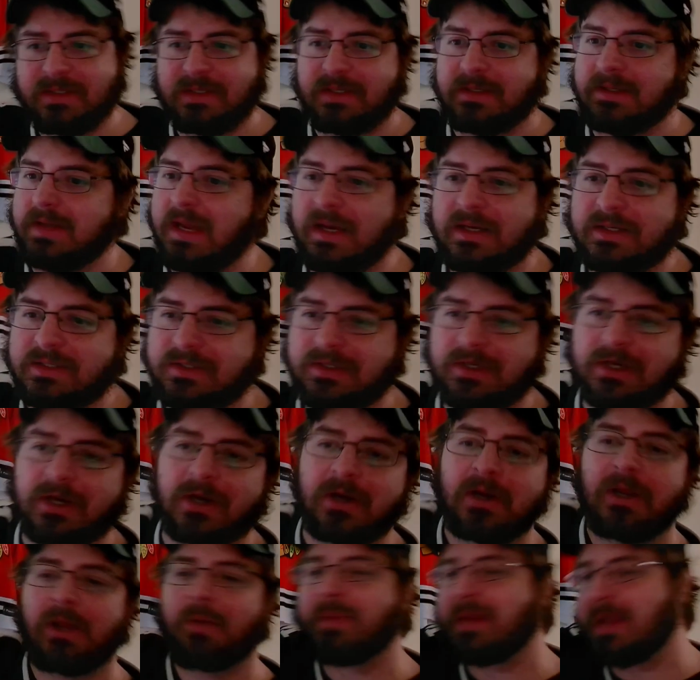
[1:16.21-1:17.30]
Next year, he'll
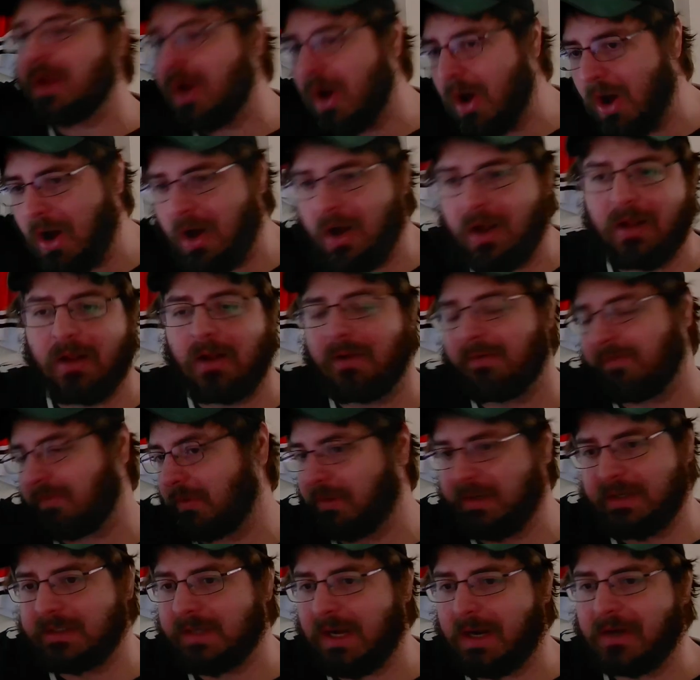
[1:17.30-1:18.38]
be for the
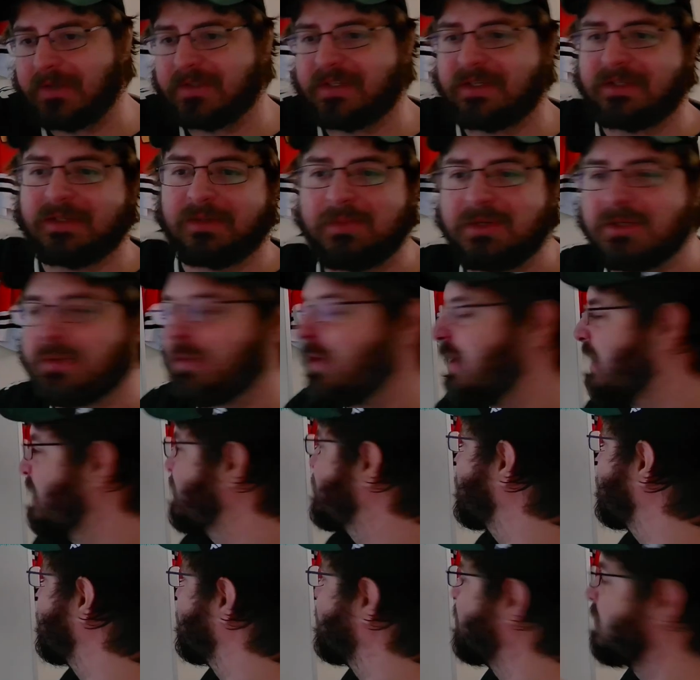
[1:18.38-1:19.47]
entire season, he'll be
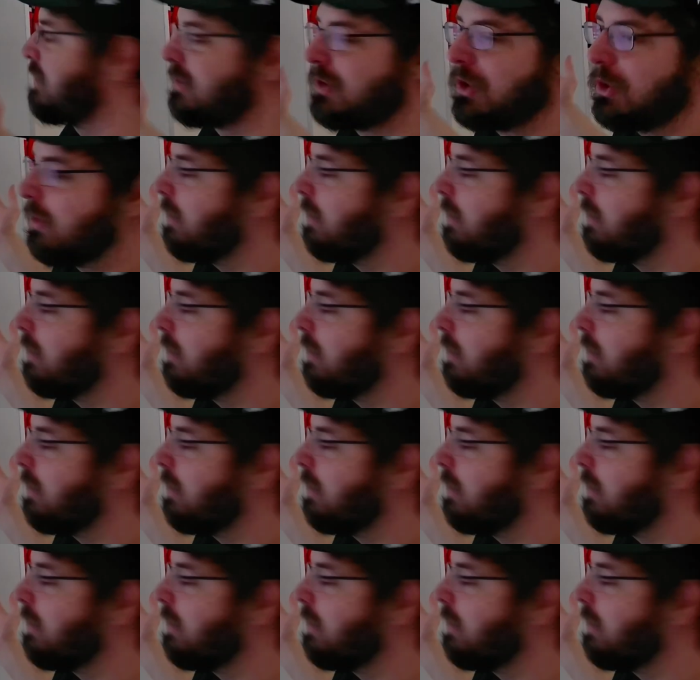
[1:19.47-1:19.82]
22.